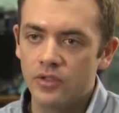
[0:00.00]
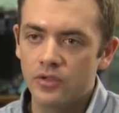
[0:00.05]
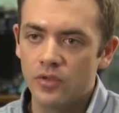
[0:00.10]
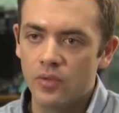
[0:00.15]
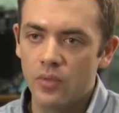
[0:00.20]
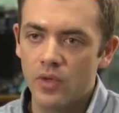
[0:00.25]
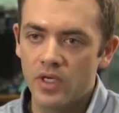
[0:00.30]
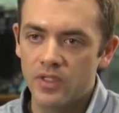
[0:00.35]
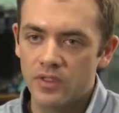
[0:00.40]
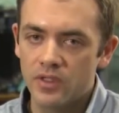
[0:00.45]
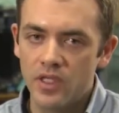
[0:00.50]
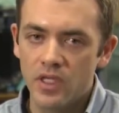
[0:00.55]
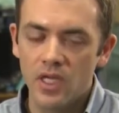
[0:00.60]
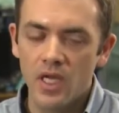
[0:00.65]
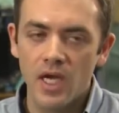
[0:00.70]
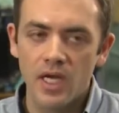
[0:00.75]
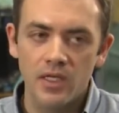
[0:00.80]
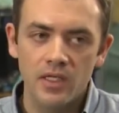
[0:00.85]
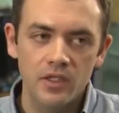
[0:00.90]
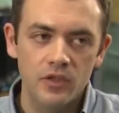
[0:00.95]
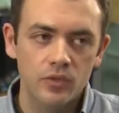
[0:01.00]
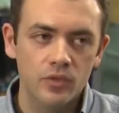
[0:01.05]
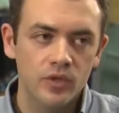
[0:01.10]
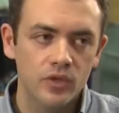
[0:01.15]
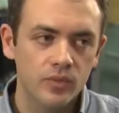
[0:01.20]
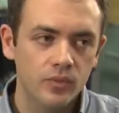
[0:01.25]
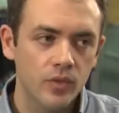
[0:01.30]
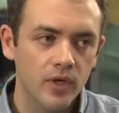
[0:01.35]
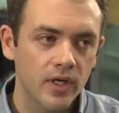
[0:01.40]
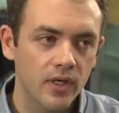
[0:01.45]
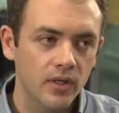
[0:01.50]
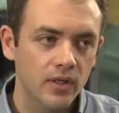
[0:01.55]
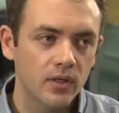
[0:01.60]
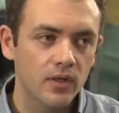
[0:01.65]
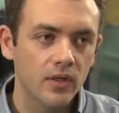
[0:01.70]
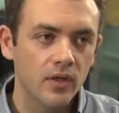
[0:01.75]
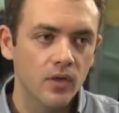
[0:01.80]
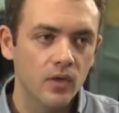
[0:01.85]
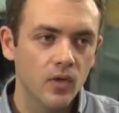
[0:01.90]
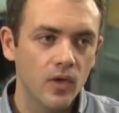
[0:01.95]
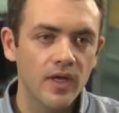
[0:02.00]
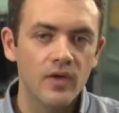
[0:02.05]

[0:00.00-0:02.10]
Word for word: So whereas in the 90s we spread, you know,